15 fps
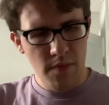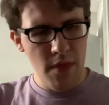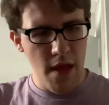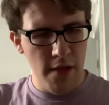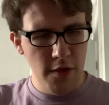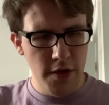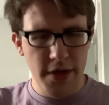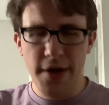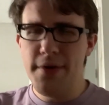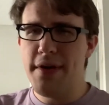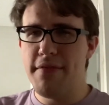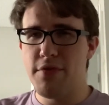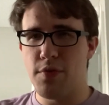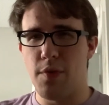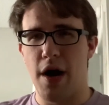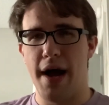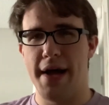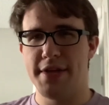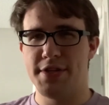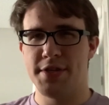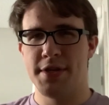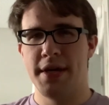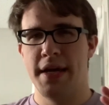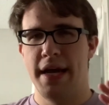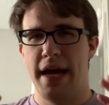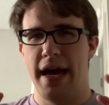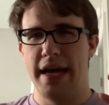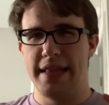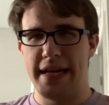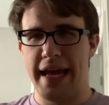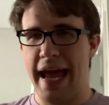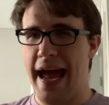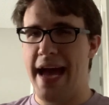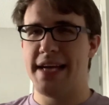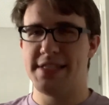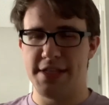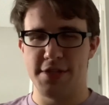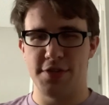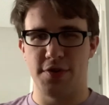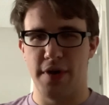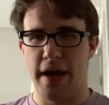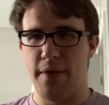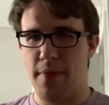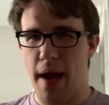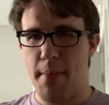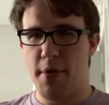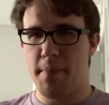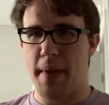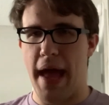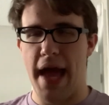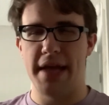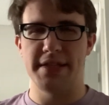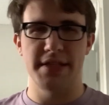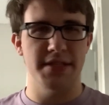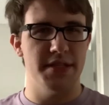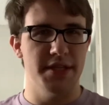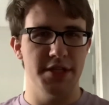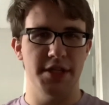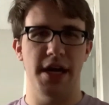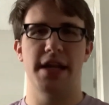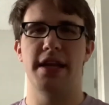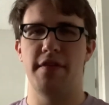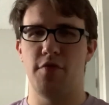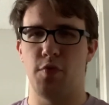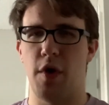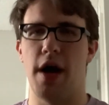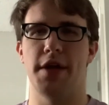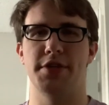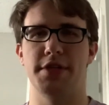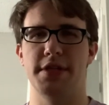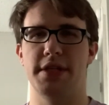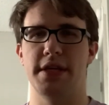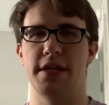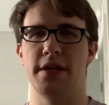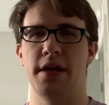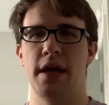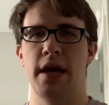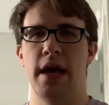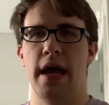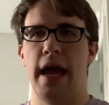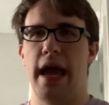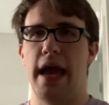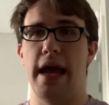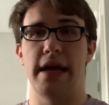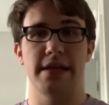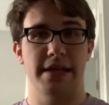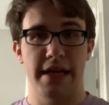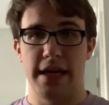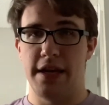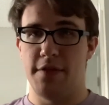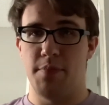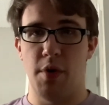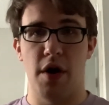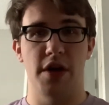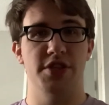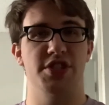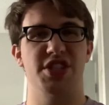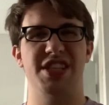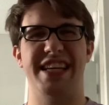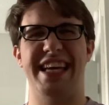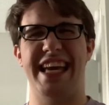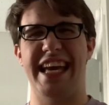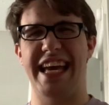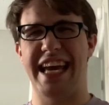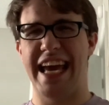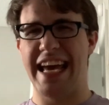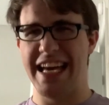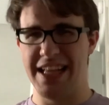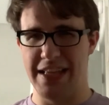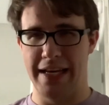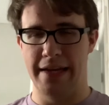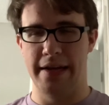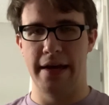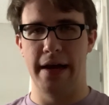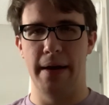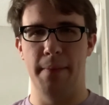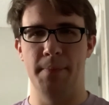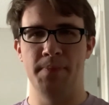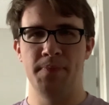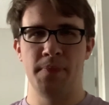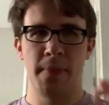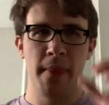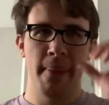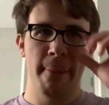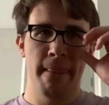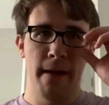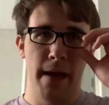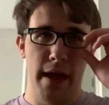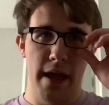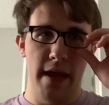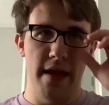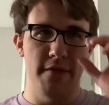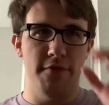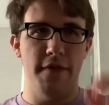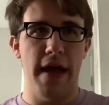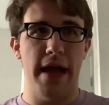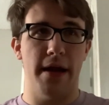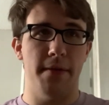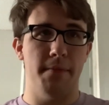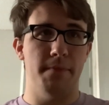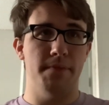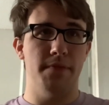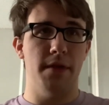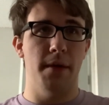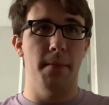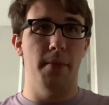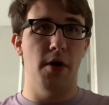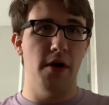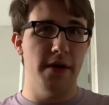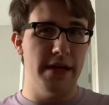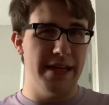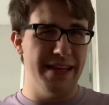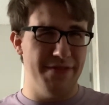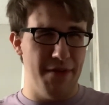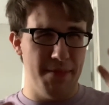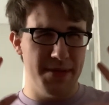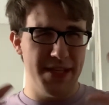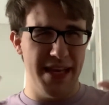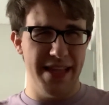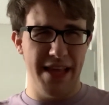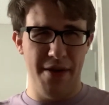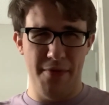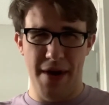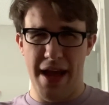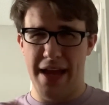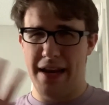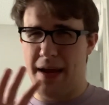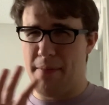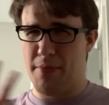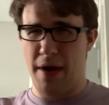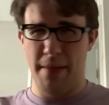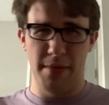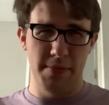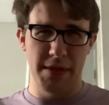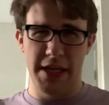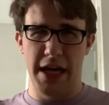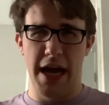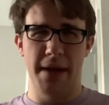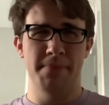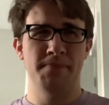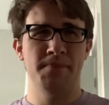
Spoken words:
look, go give it a watch. The cast is great. Robert Pattinson, John David Washington, and Kenneth Branagh just kill it. In fact, Branagh, if I'm saying that right, I'm probably not,